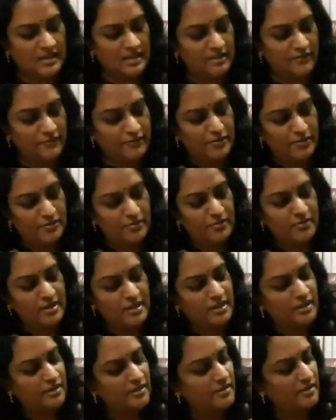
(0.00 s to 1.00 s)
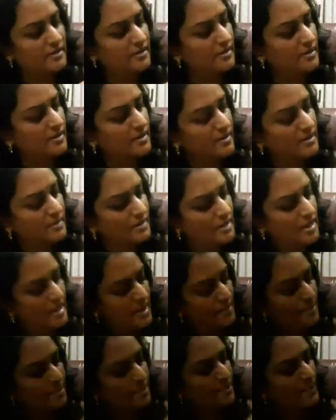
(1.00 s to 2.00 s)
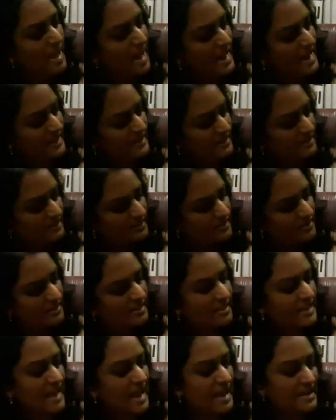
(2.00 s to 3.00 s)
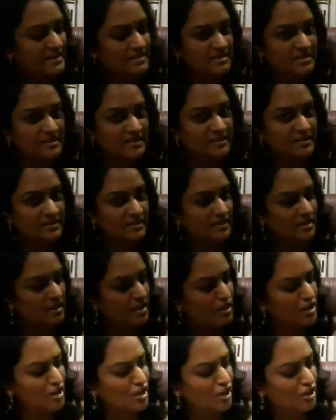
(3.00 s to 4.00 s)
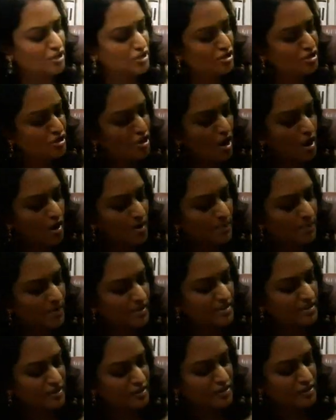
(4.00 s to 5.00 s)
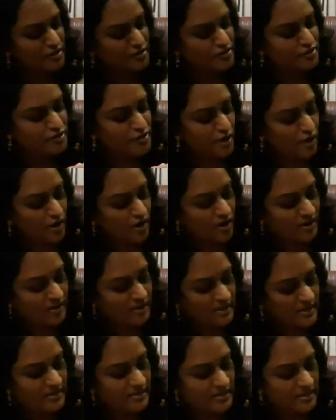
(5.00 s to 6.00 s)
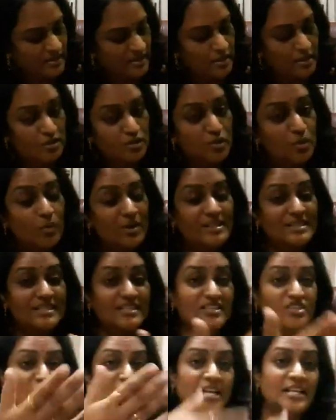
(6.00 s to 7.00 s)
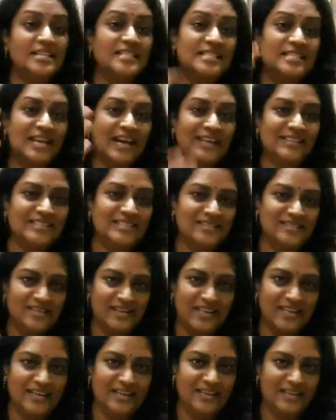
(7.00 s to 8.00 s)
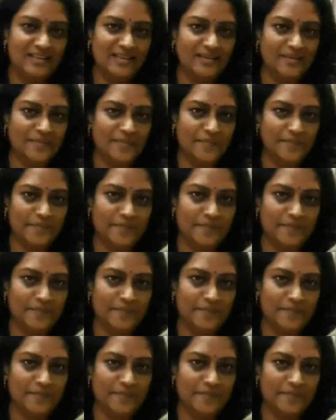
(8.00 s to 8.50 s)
If you look here, bad rat, top dog. So once the child starts reading,